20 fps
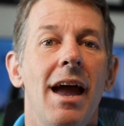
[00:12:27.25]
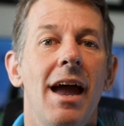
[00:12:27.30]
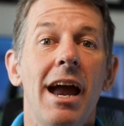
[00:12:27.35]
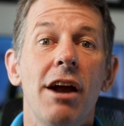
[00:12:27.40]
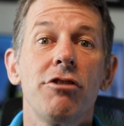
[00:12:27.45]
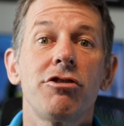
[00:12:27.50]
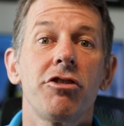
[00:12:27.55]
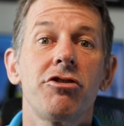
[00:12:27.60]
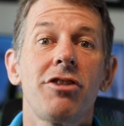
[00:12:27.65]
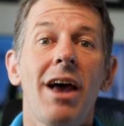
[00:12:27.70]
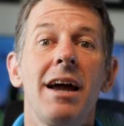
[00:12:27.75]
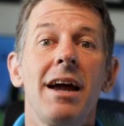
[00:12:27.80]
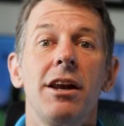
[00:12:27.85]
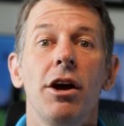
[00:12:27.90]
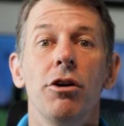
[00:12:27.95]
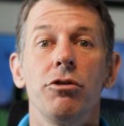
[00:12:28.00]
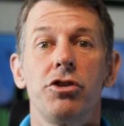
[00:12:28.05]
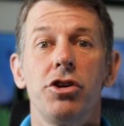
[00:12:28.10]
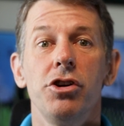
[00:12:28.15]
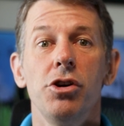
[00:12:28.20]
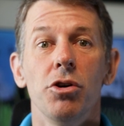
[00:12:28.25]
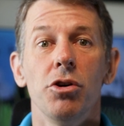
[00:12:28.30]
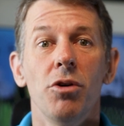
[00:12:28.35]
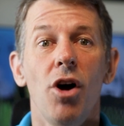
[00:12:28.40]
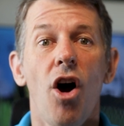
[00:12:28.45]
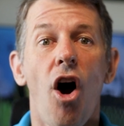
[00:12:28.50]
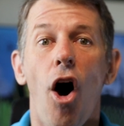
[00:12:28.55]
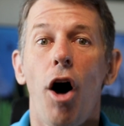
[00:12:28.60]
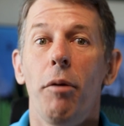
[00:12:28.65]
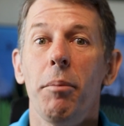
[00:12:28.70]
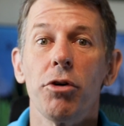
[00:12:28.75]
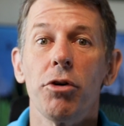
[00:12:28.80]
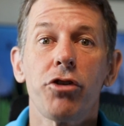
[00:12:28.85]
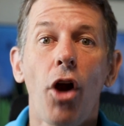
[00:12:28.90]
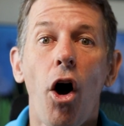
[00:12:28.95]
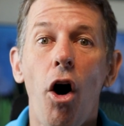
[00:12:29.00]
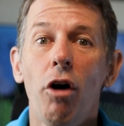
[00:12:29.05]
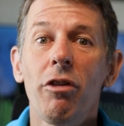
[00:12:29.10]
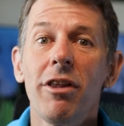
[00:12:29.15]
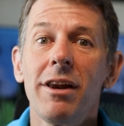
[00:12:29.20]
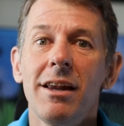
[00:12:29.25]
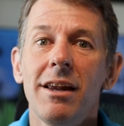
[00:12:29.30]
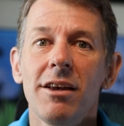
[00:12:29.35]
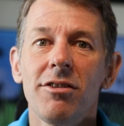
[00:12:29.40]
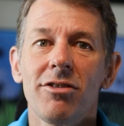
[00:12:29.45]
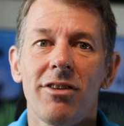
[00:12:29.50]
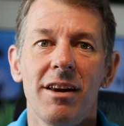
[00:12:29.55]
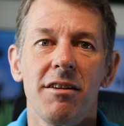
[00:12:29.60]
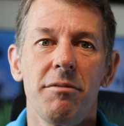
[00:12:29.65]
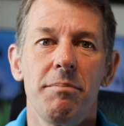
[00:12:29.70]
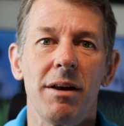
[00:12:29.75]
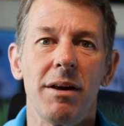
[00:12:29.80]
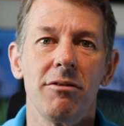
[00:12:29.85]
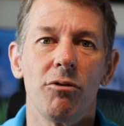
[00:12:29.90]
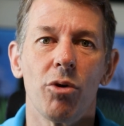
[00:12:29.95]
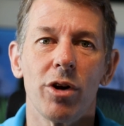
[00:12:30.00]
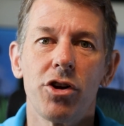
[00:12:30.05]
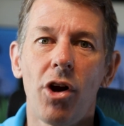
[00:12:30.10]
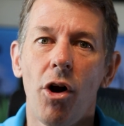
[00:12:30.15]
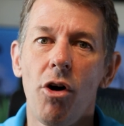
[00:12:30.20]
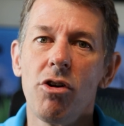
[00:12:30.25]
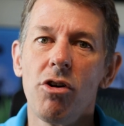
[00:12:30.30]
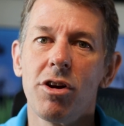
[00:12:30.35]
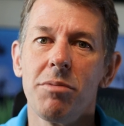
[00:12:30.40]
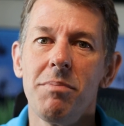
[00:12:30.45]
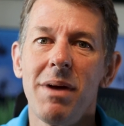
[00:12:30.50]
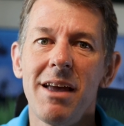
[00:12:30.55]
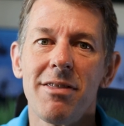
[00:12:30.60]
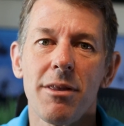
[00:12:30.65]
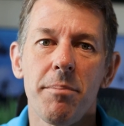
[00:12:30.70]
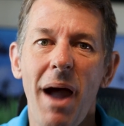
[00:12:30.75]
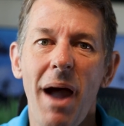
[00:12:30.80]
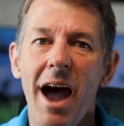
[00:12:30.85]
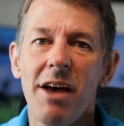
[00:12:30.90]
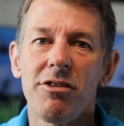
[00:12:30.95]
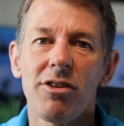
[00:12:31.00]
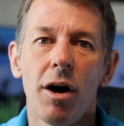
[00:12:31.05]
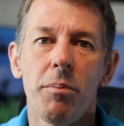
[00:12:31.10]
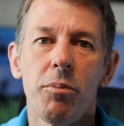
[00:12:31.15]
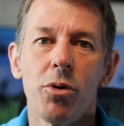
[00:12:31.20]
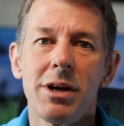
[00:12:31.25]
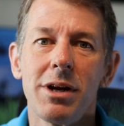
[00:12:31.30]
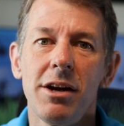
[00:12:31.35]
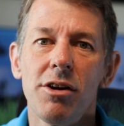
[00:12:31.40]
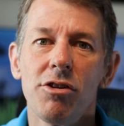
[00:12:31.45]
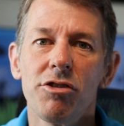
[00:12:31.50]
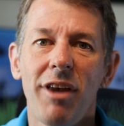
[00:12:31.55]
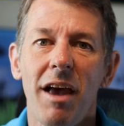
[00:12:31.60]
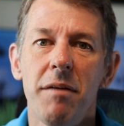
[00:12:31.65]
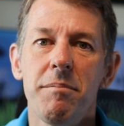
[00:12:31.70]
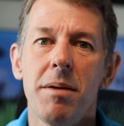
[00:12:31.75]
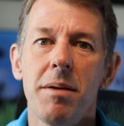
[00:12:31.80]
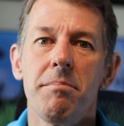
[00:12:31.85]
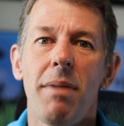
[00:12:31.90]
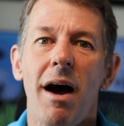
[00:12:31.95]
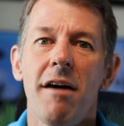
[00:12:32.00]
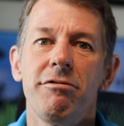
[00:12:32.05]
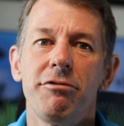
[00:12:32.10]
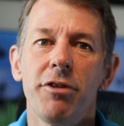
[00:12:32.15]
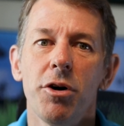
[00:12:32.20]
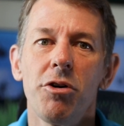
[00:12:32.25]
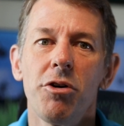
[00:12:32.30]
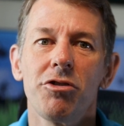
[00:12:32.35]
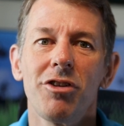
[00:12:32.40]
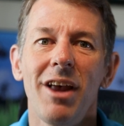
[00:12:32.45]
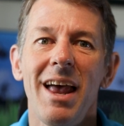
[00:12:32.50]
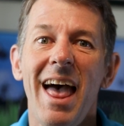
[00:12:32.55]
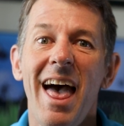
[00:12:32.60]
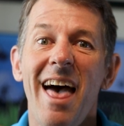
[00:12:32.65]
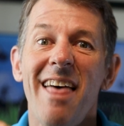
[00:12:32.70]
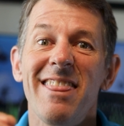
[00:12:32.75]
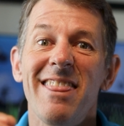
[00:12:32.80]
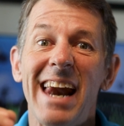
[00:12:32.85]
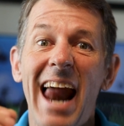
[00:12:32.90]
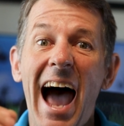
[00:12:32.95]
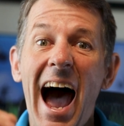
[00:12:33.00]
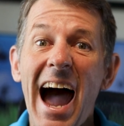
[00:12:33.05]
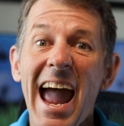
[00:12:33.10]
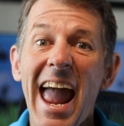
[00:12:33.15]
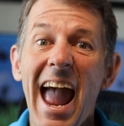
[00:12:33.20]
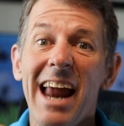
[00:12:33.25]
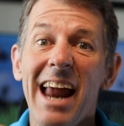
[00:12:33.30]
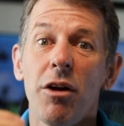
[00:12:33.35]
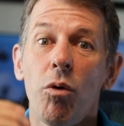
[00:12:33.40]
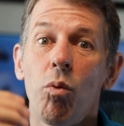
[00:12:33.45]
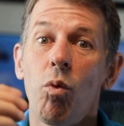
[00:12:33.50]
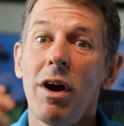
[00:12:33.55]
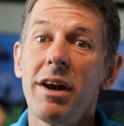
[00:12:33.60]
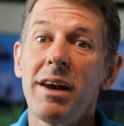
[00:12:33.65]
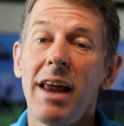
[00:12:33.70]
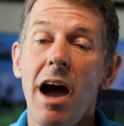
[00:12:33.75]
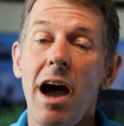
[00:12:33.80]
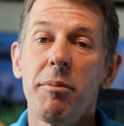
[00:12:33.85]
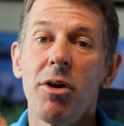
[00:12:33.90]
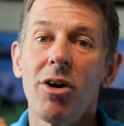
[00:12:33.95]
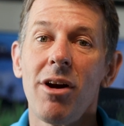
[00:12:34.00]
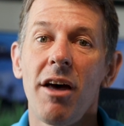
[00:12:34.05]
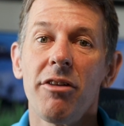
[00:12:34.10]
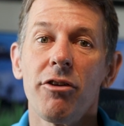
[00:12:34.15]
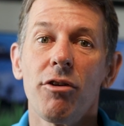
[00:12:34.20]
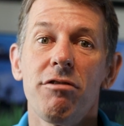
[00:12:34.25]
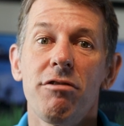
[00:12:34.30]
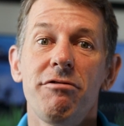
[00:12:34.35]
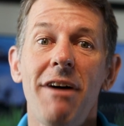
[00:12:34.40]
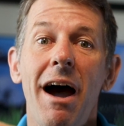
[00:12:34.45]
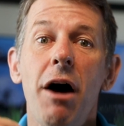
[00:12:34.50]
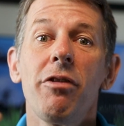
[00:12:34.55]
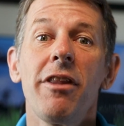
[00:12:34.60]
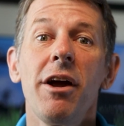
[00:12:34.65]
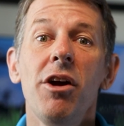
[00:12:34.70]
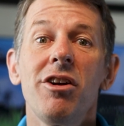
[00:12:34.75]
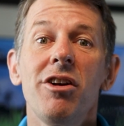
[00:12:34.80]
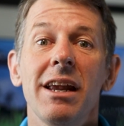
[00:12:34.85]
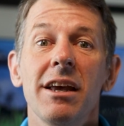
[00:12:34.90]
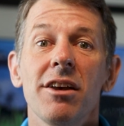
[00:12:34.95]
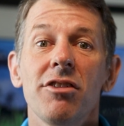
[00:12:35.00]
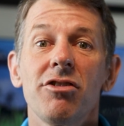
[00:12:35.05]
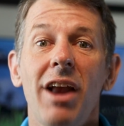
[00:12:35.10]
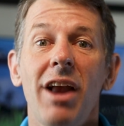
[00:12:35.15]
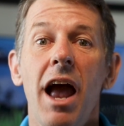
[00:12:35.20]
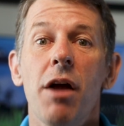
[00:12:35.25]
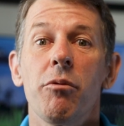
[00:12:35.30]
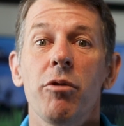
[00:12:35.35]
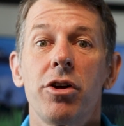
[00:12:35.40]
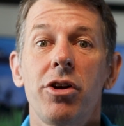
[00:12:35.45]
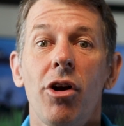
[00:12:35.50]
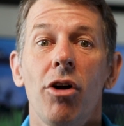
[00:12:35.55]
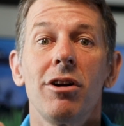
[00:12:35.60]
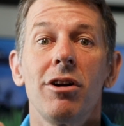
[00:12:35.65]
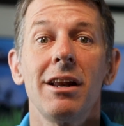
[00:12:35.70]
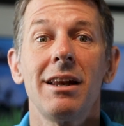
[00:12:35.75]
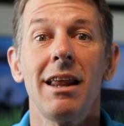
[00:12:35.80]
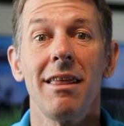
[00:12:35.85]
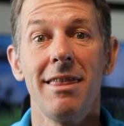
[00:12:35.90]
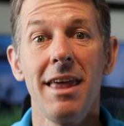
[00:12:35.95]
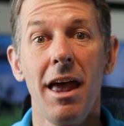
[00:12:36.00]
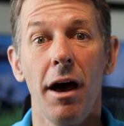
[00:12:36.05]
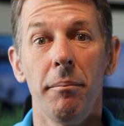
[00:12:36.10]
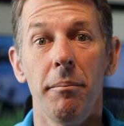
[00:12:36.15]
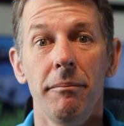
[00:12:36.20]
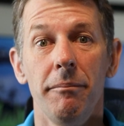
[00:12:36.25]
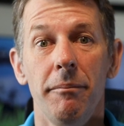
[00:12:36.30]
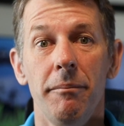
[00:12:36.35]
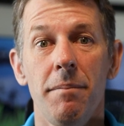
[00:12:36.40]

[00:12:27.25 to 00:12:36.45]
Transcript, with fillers: Here's a side note too. Almost all the discs that have been returned to me in the past couple years have been by folks that I had at one time or another found their disc and returned it to them.